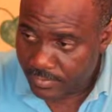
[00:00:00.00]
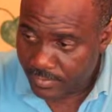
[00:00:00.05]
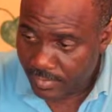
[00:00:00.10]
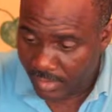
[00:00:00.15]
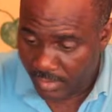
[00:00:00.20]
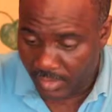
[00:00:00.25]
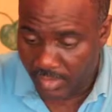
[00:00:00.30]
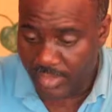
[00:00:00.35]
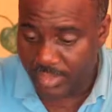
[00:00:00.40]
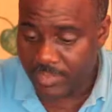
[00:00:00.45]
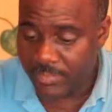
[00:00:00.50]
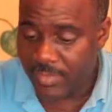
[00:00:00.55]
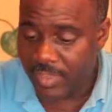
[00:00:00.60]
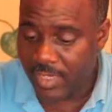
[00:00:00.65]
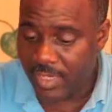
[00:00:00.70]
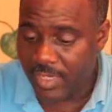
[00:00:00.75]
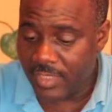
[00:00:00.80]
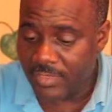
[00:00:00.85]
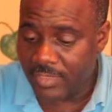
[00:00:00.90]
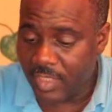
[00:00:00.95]
It is
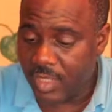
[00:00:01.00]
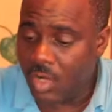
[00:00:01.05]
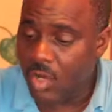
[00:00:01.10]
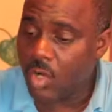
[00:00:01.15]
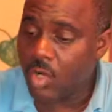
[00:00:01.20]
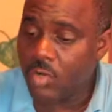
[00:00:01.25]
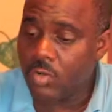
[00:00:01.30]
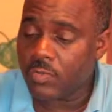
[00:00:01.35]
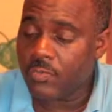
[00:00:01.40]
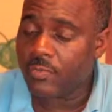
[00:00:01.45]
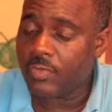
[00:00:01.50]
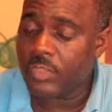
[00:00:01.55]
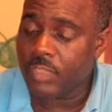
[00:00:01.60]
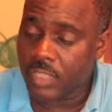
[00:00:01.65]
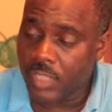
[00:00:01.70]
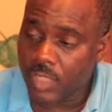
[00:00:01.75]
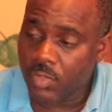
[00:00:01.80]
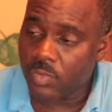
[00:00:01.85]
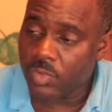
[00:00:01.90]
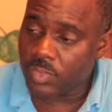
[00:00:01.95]
because the color of our
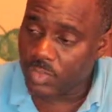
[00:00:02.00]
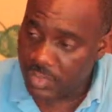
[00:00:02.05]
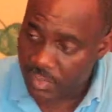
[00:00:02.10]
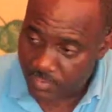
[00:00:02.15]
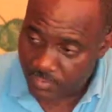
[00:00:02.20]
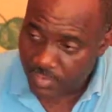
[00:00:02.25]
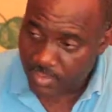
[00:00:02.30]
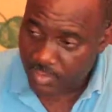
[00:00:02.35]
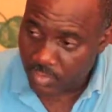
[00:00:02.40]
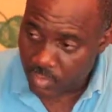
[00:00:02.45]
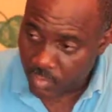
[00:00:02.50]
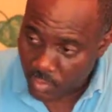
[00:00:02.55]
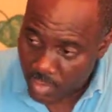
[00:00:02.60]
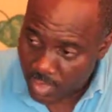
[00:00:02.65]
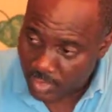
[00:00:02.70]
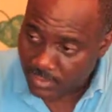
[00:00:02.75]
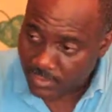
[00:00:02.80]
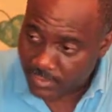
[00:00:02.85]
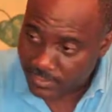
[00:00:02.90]
skin was different, or what?